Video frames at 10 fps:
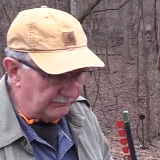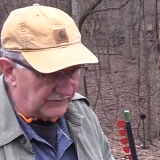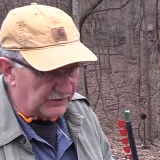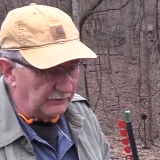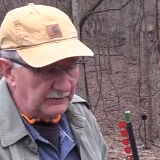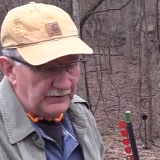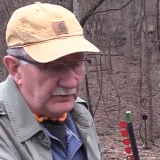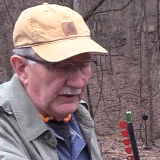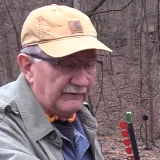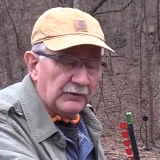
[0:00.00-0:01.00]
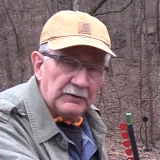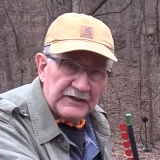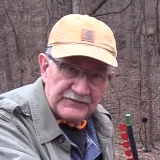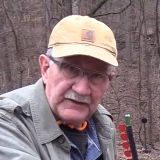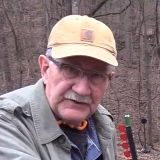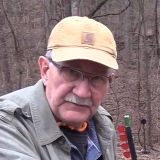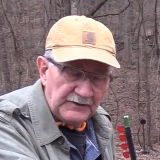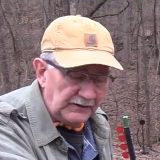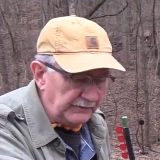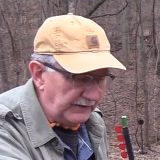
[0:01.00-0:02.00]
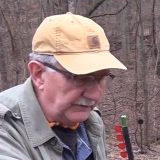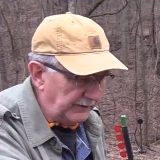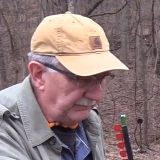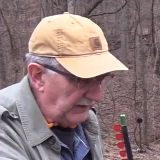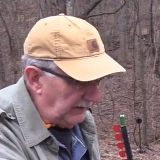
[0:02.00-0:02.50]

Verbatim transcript: So you would have a little less flexibility with that, right?